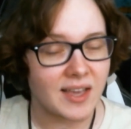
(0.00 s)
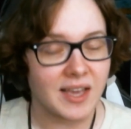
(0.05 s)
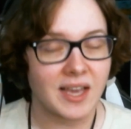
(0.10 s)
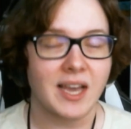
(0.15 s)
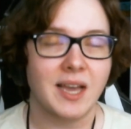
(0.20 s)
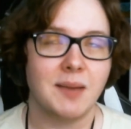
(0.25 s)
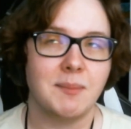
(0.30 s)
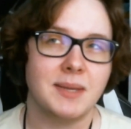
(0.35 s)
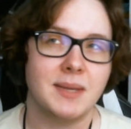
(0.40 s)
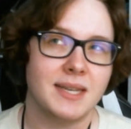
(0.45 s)

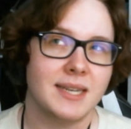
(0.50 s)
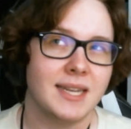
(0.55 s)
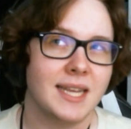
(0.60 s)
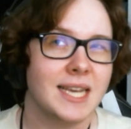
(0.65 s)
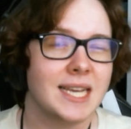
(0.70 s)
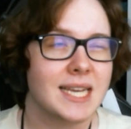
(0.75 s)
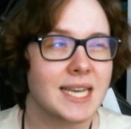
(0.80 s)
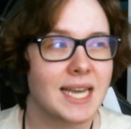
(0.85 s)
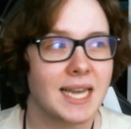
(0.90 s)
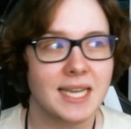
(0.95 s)
I mean, it
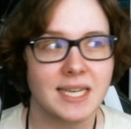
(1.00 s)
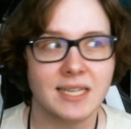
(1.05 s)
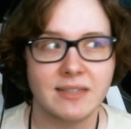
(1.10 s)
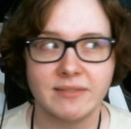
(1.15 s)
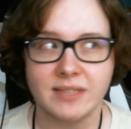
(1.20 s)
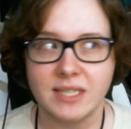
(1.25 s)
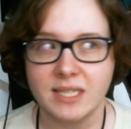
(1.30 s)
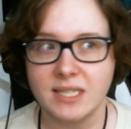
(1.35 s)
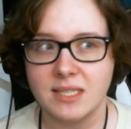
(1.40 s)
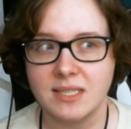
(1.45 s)
kind of
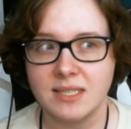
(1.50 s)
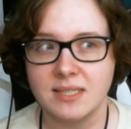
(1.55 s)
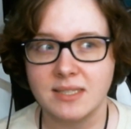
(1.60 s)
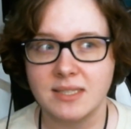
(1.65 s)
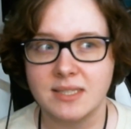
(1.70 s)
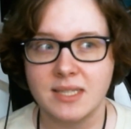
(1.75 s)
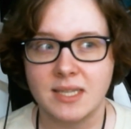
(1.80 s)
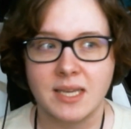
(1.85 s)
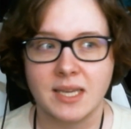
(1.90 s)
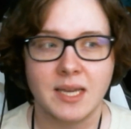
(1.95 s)
is,
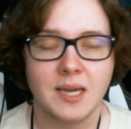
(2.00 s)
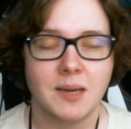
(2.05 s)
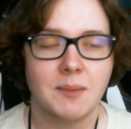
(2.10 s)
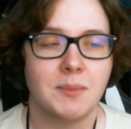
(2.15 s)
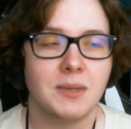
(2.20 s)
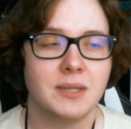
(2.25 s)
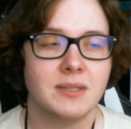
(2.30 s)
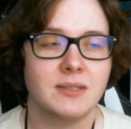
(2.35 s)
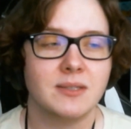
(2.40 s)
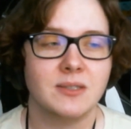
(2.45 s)

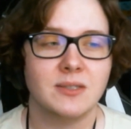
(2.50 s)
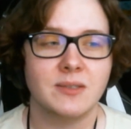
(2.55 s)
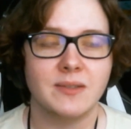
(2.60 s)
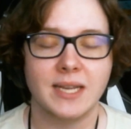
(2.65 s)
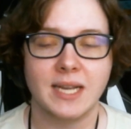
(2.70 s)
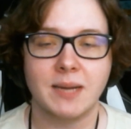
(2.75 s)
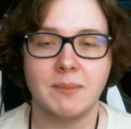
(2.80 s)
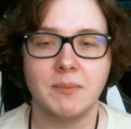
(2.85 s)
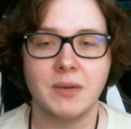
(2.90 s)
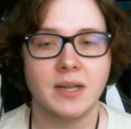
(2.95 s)
but it's also like
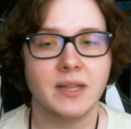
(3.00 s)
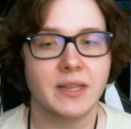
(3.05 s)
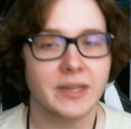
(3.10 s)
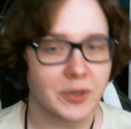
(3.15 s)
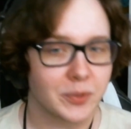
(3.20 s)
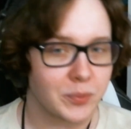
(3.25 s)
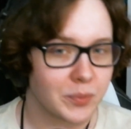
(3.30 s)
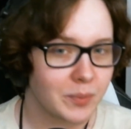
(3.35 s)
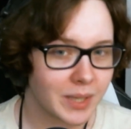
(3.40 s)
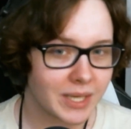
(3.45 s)
I'm not like a
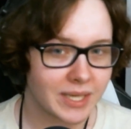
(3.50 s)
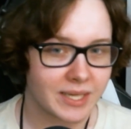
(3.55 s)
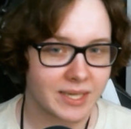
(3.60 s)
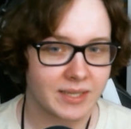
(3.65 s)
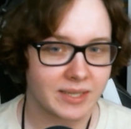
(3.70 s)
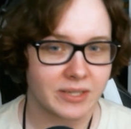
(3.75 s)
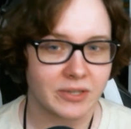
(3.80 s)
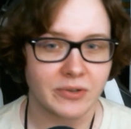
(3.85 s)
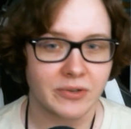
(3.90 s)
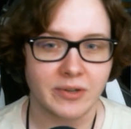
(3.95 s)

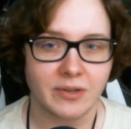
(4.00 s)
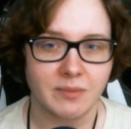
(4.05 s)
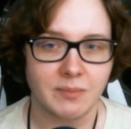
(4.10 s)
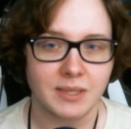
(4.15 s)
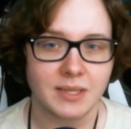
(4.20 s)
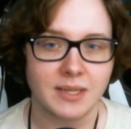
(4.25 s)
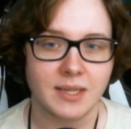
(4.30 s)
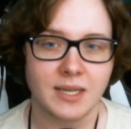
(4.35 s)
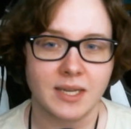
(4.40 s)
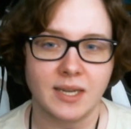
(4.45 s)
Wiccan, you know what I mean?
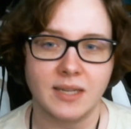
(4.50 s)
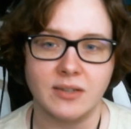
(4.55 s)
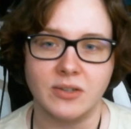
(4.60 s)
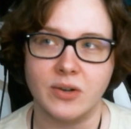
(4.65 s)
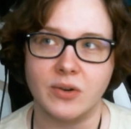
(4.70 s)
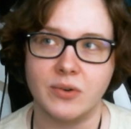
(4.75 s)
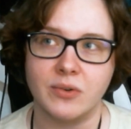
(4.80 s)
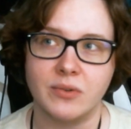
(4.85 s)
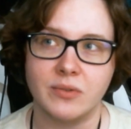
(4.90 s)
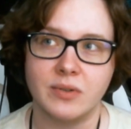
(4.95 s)
Like I
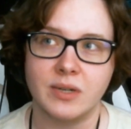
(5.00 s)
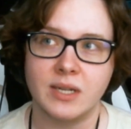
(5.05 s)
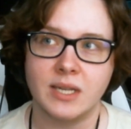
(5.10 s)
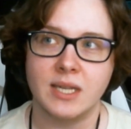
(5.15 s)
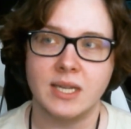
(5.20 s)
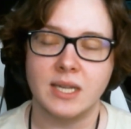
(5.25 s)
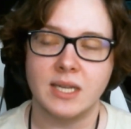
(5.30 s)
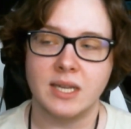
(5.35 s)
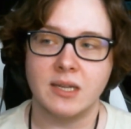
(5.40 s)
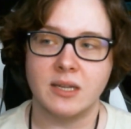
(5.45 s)
don't
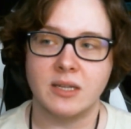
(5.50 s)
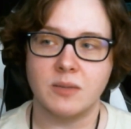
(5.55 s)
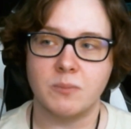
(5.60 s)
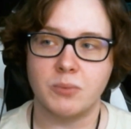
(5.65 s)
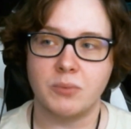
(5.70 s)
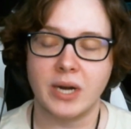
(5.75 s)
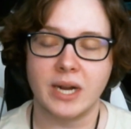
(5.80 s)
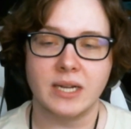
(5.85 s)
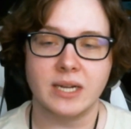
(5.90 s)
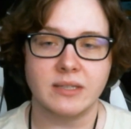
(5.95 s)

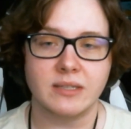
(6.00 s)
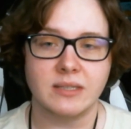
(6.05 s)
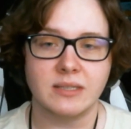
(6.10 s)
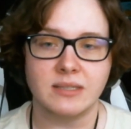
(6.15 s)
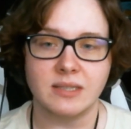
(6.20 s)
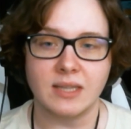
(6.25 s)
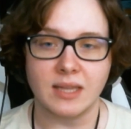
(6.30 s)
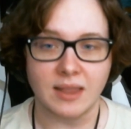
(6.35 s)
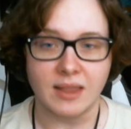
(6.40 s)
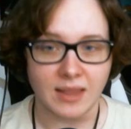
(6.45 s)
practice
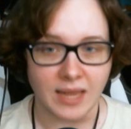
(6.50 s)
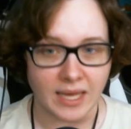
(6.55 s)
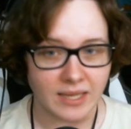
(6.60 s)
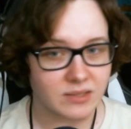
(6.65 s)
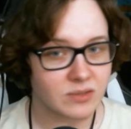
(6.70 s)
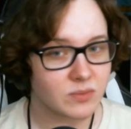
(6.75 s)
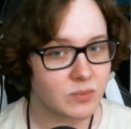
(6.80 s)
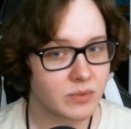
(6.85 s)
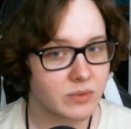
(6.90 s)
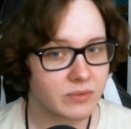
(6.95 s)
like that
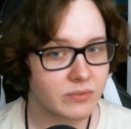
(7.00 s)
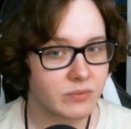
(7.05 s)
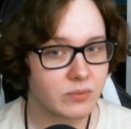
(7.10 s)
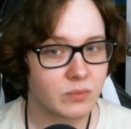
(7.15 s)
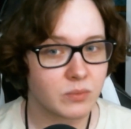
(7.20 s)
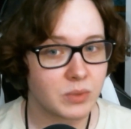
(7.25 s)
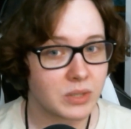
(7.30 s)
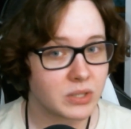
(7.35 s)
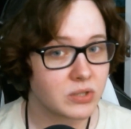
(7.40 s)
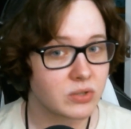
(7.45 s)
sort of
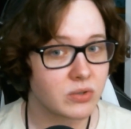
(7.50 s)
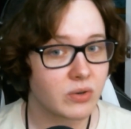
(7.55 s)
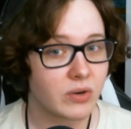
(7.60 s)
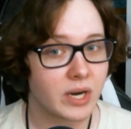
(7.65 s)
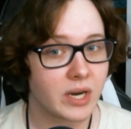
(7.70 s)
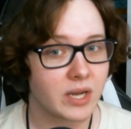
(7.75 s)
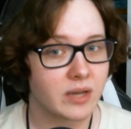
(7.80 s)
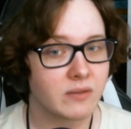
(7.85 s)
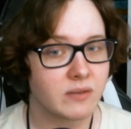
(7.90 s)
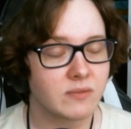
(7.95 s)

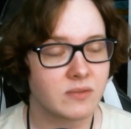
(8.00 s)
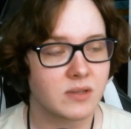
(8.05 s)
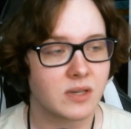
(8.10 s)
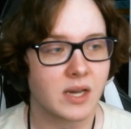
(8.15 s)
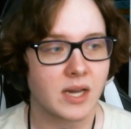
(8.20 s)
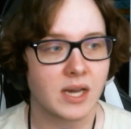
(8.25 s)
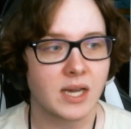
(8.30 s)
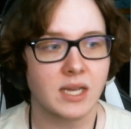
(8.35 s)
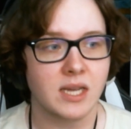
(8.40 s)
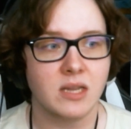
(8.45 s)
witchcraft.
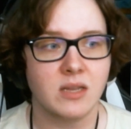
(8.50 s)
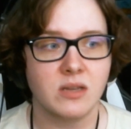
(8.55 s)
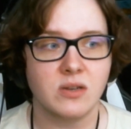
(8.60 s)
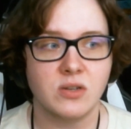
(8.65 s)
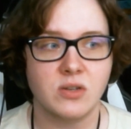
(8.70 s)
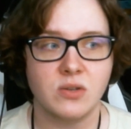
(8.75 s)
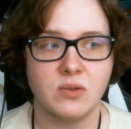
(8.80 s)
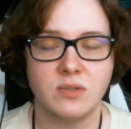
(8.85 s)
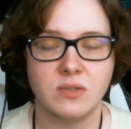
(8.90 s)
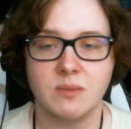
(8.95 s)
I
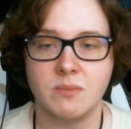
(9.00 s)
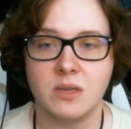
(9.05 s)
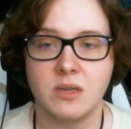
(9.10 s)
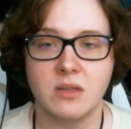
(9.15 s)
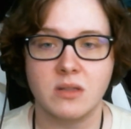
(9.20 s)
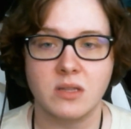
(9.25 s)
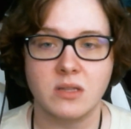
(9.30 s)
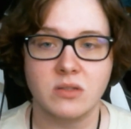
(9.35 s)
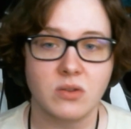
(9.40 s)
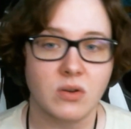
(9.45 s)
do something
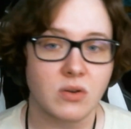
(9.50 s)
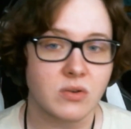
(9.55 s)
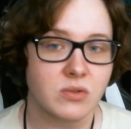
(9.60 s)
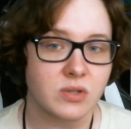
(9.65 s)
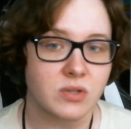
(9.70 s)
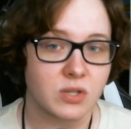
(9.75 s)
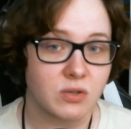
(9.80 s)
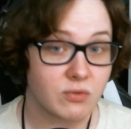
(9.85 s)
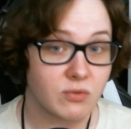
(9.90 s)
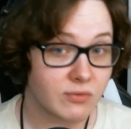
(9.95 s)
that's called
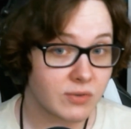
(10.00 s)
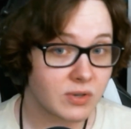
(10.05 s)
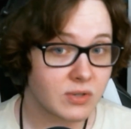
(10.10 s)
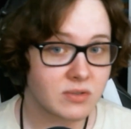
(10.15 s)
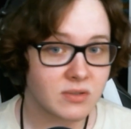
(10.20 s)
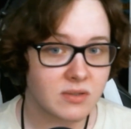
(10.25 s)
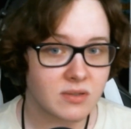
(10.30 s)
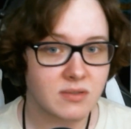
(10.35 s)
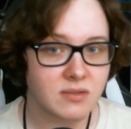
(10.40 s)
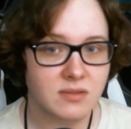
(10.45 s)

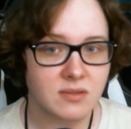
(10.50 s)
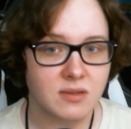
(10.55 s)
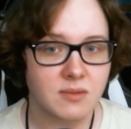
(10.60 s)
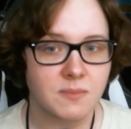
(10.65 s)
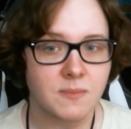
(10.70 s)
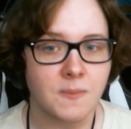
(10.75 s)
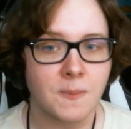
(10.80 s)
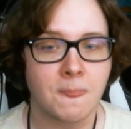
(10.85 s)
Universalism.